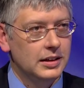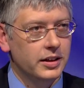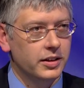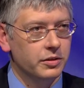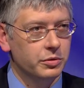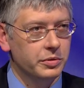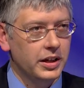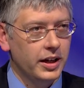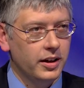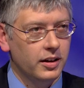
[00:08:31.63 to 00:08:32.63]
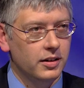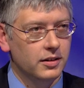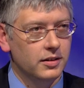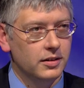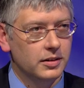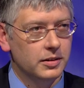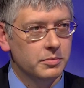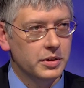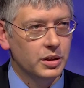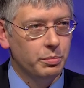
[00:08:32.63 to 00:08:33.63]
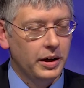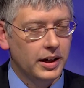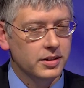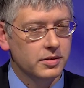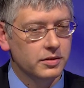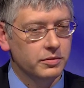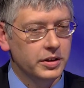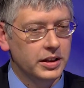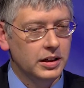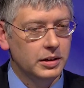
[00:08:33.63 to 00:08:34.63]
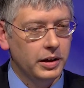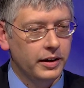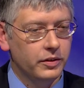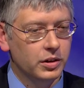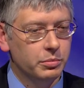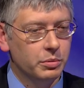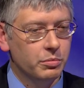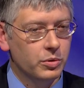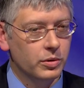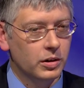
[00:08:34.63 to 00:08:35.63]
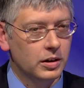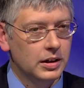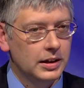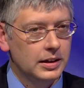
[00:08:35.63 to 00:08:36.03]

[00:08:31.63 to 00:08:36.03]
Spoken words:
I think when we had, in the past, we needed to have a little bit more